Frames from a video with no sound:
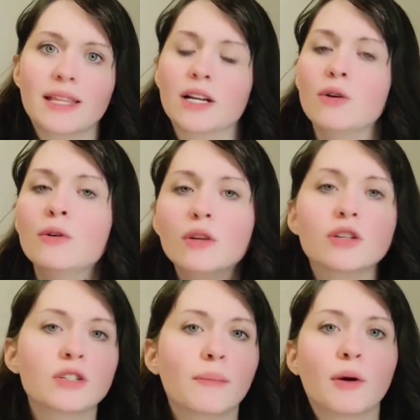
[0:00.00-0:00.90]
and who you're
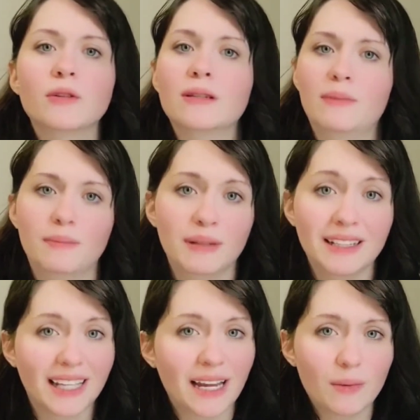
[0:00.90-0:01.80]
supposed to be
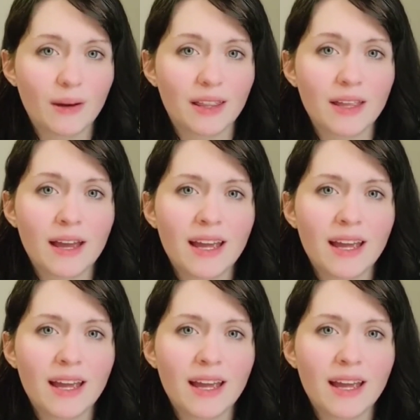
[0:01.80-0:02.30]
polite with.